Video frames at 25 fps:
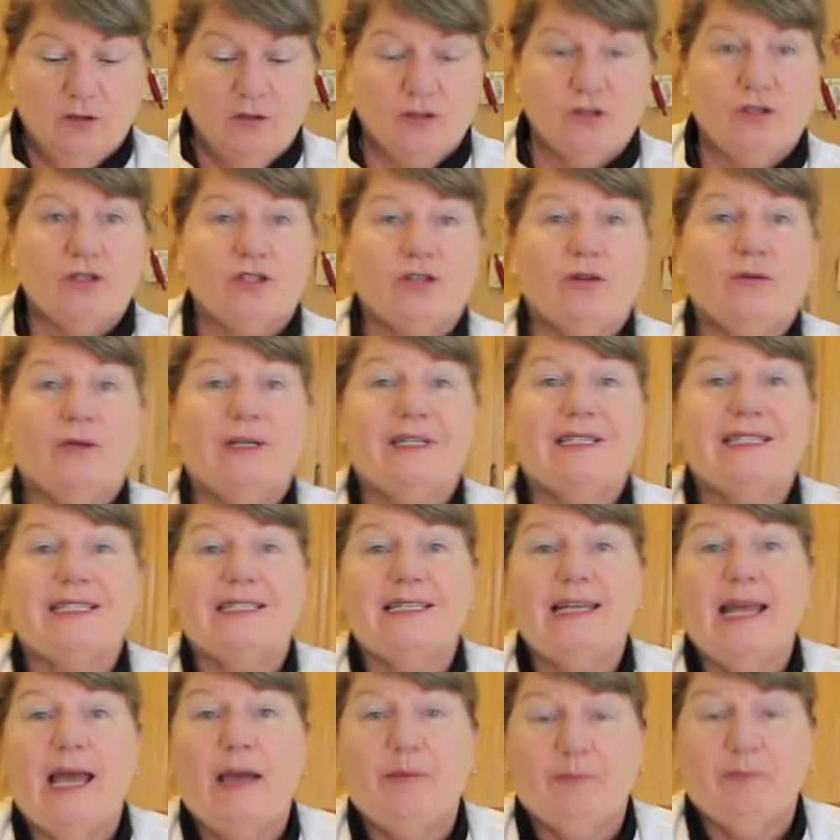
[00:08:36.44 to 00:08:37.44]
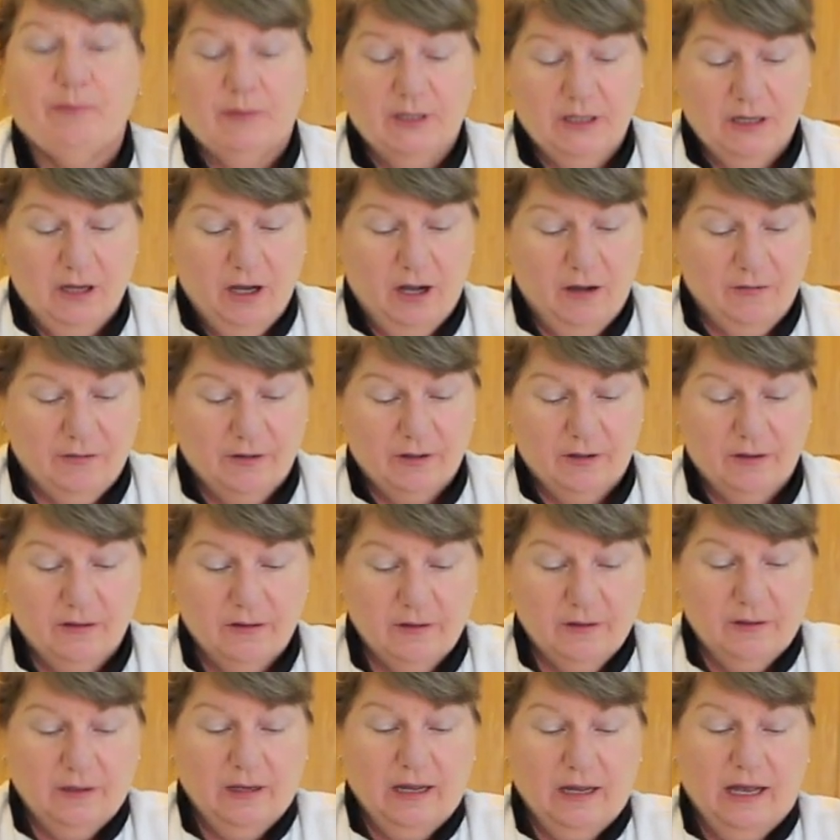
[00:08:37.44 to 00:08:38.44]
you're just going to snap the cover
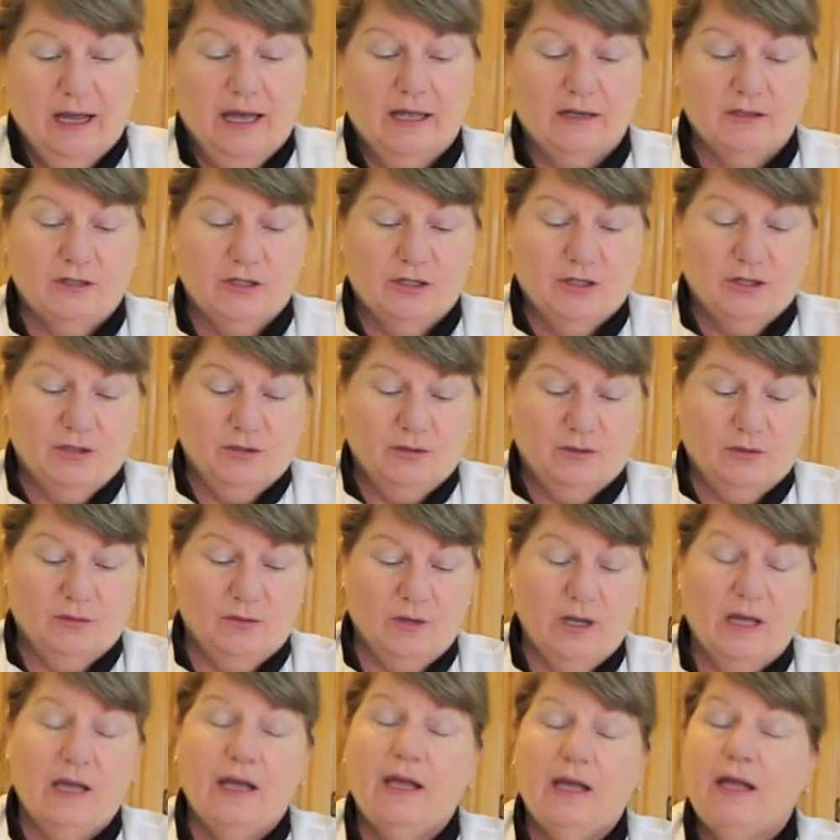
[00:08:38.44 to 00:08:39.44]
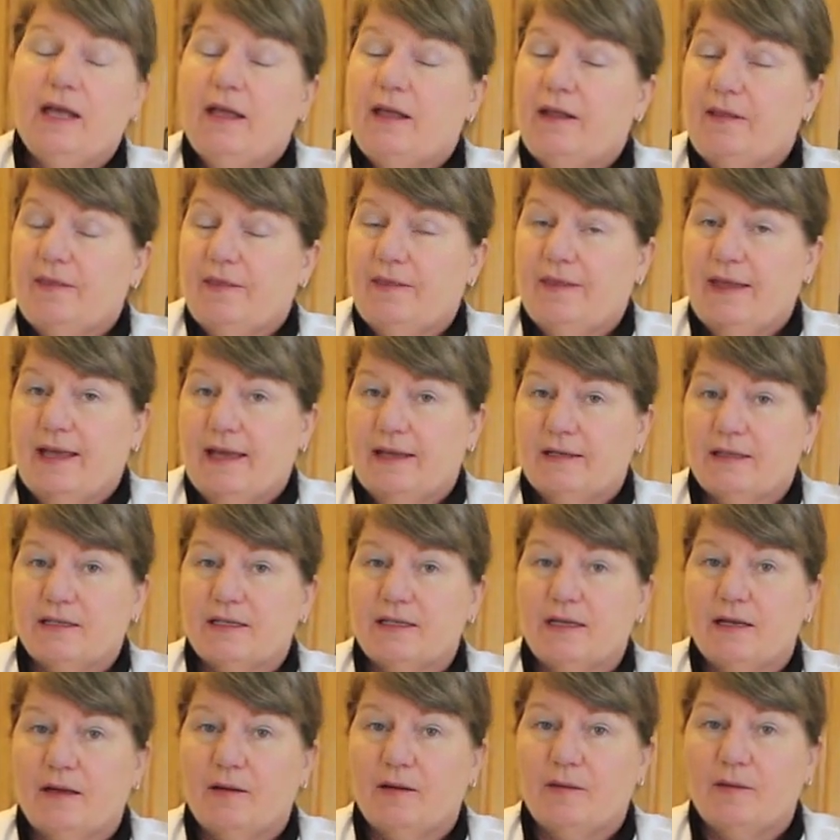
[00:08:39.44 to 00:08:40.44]
onto
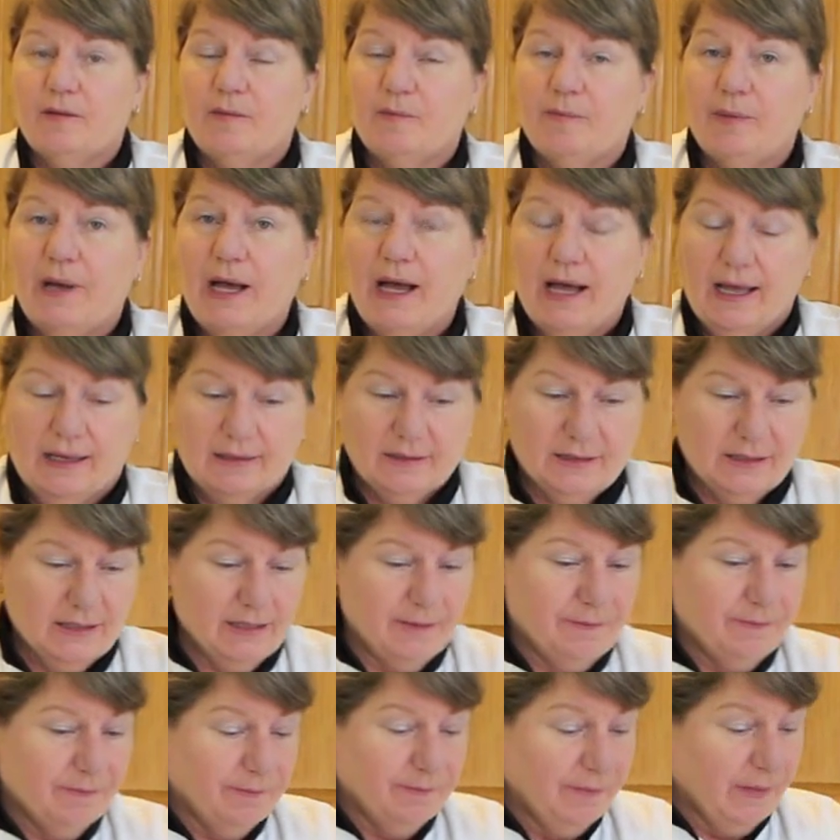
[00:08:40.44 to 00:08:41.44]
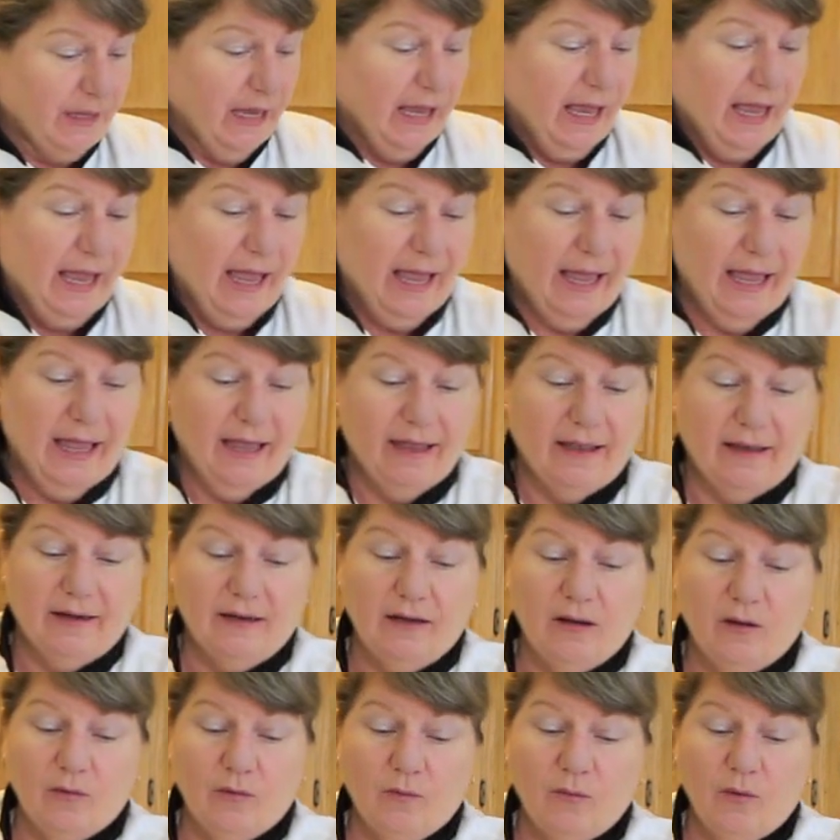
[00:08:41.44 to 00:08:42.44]
that pot.
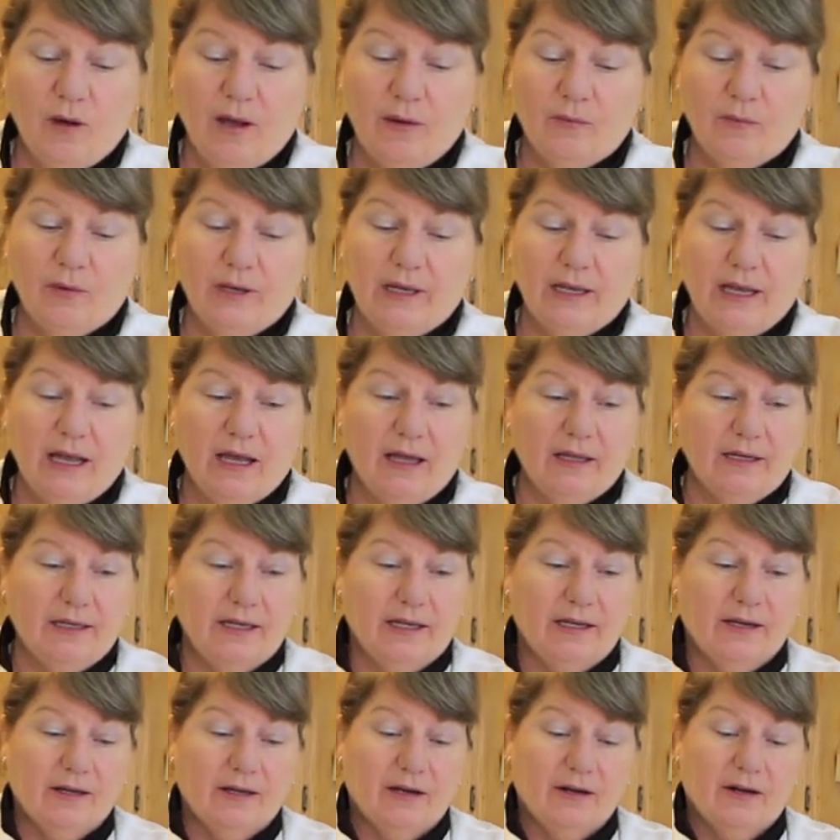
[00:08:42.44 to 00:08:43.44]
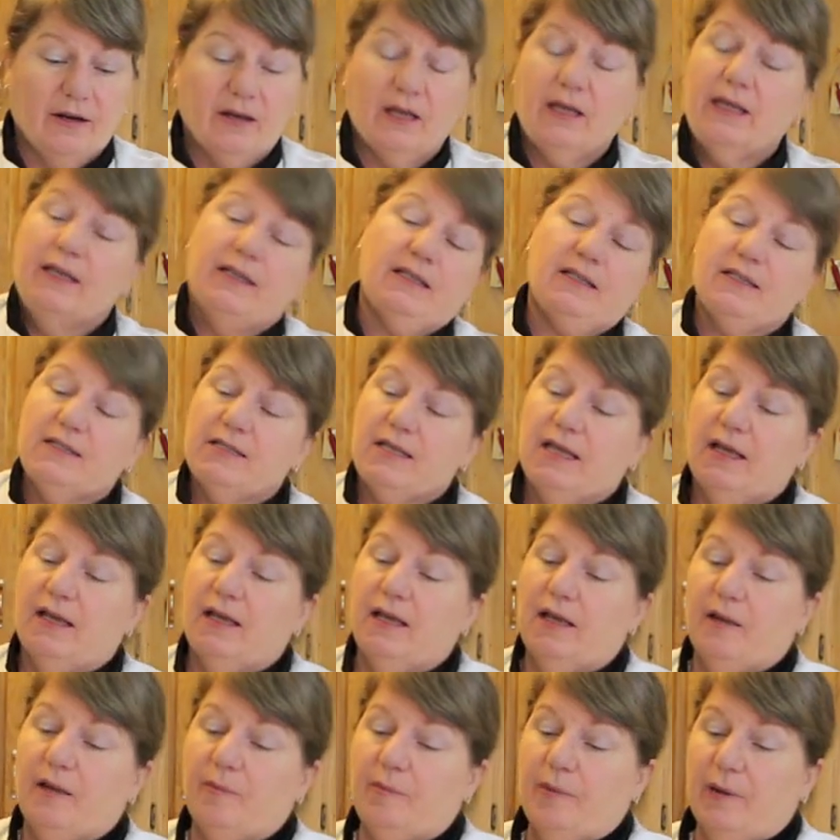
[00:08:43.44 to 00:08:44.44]
And what we got here is
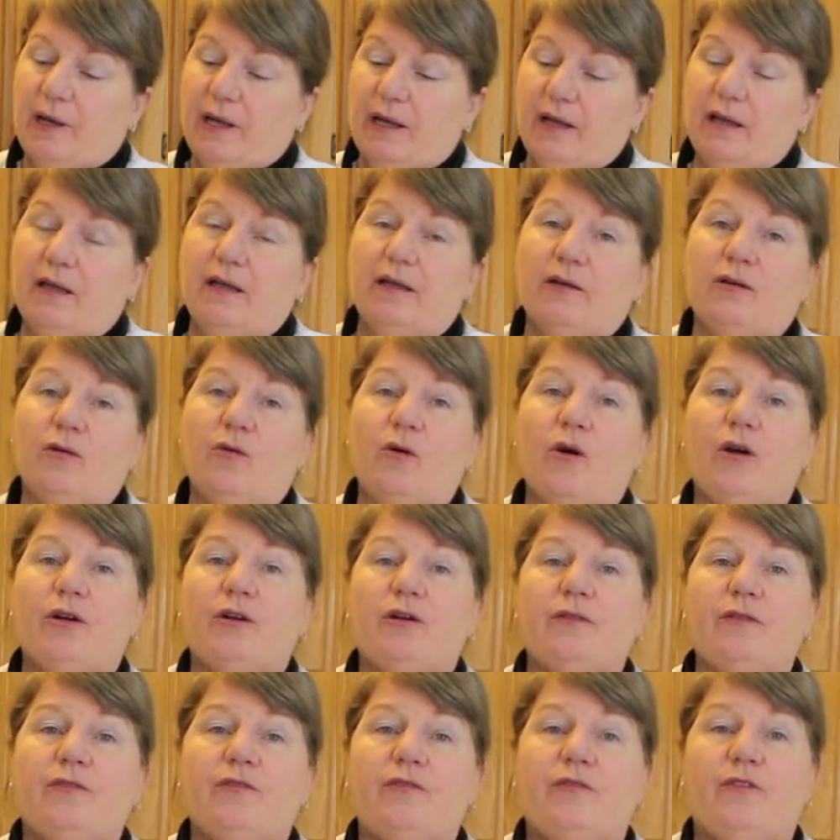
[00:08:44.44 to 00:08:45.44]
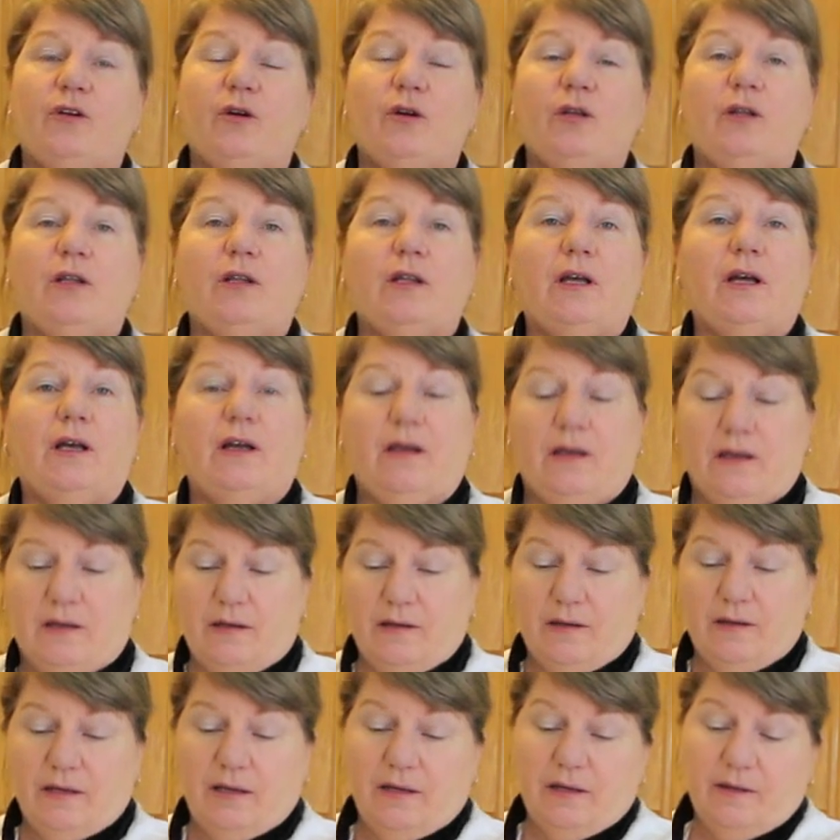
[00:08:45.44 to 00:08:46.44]
a, a quarter full uh,
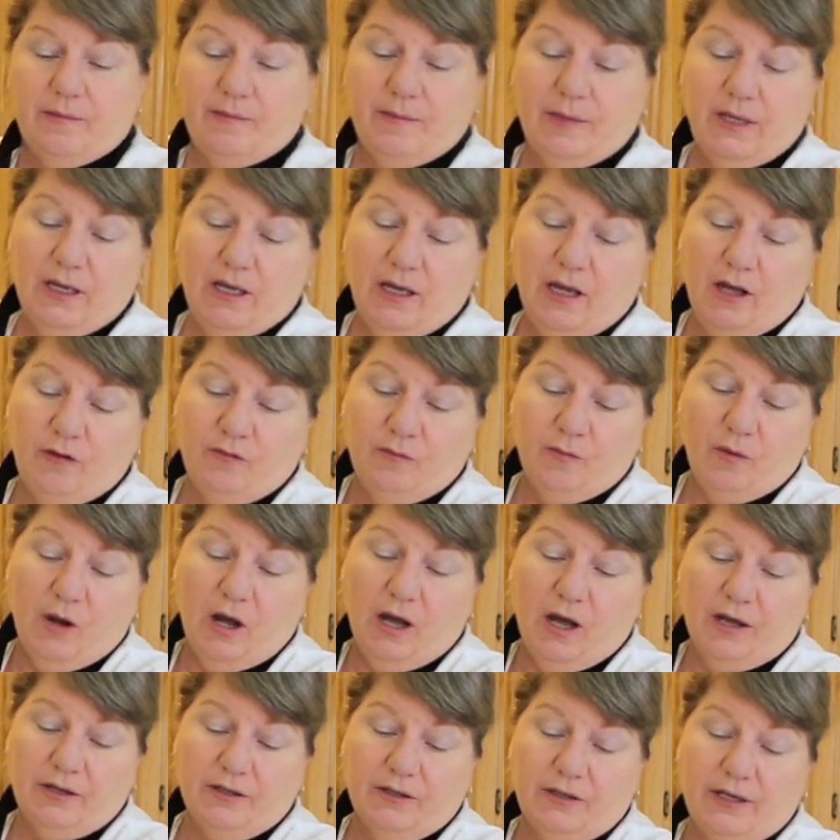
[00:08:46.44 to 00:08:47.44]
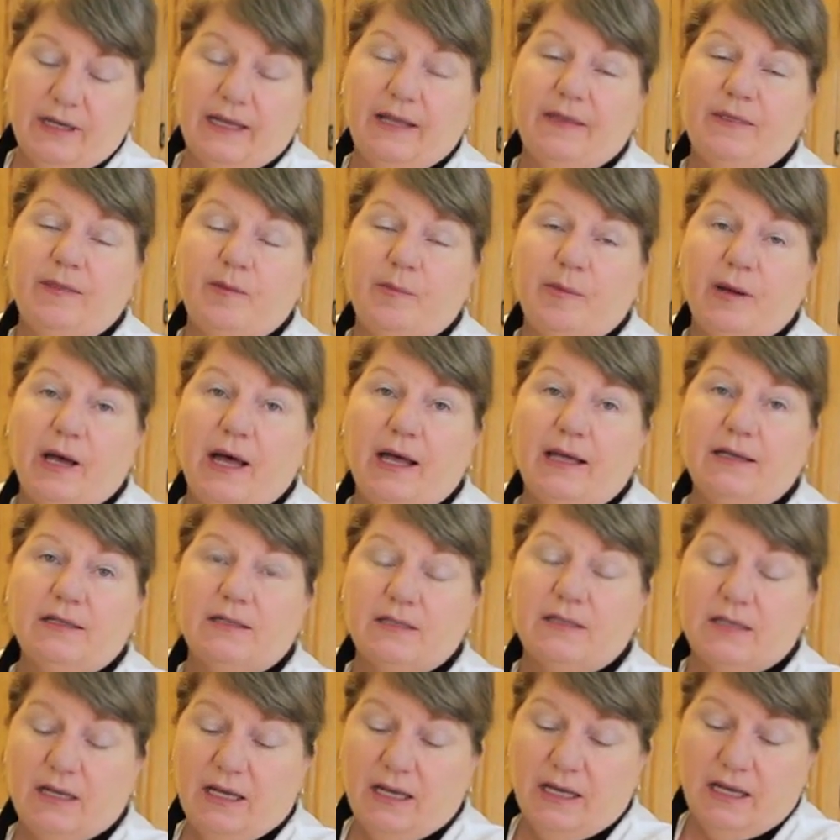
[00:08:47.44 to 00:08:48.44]
um, of water in the
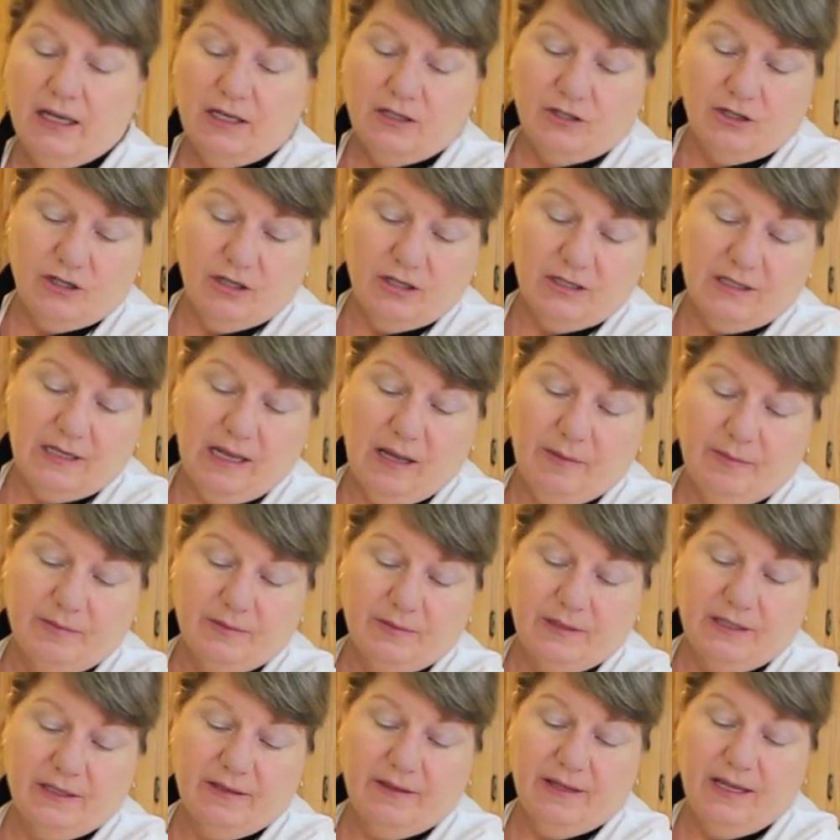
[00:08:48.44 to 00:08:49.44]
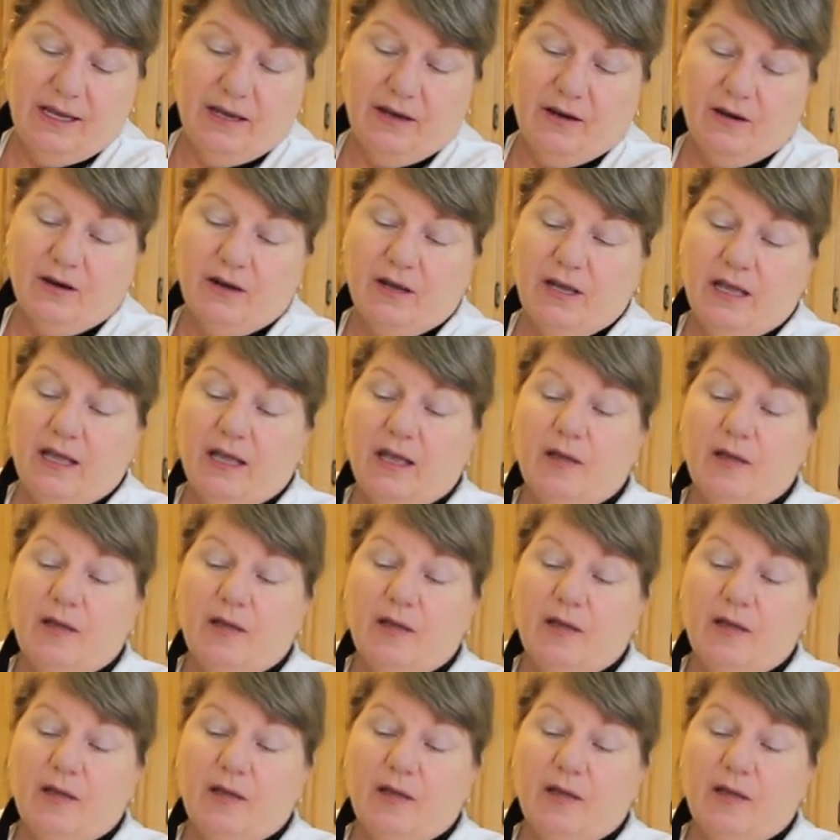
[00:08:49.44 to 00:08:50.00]
pot, just up to there,